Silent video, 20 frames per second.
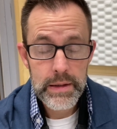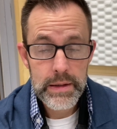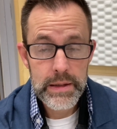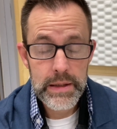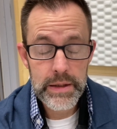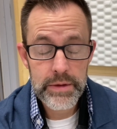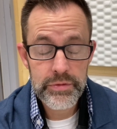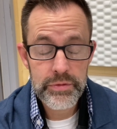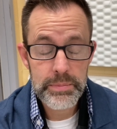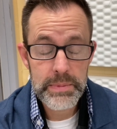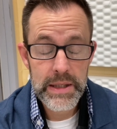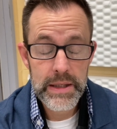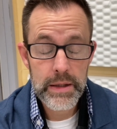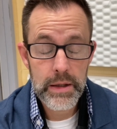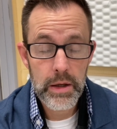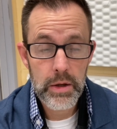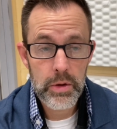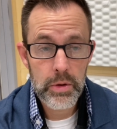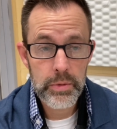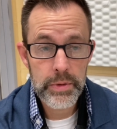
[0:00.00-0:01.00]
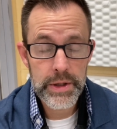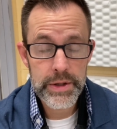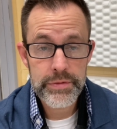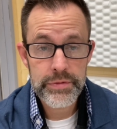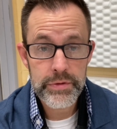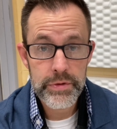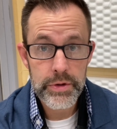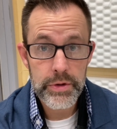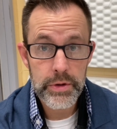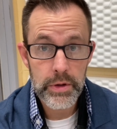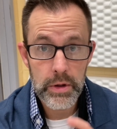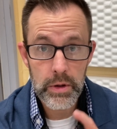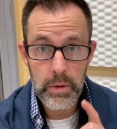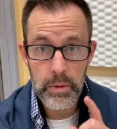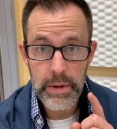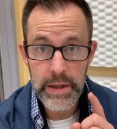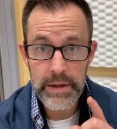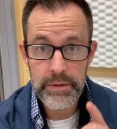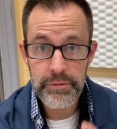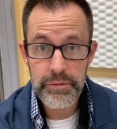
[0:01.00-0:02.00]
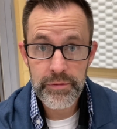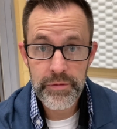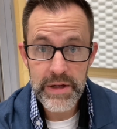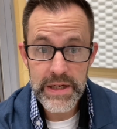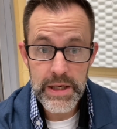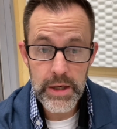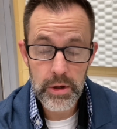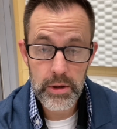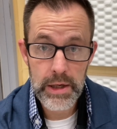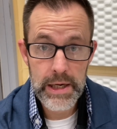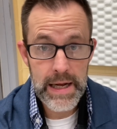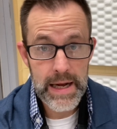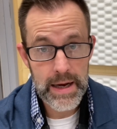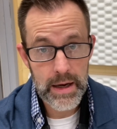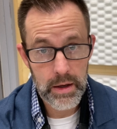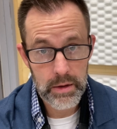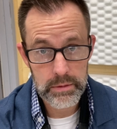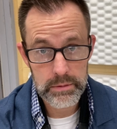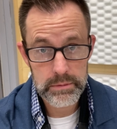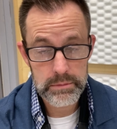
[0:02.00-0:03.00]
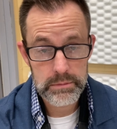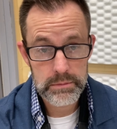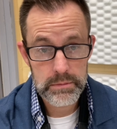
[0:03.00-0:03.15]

gives me an onus to go and figure it out,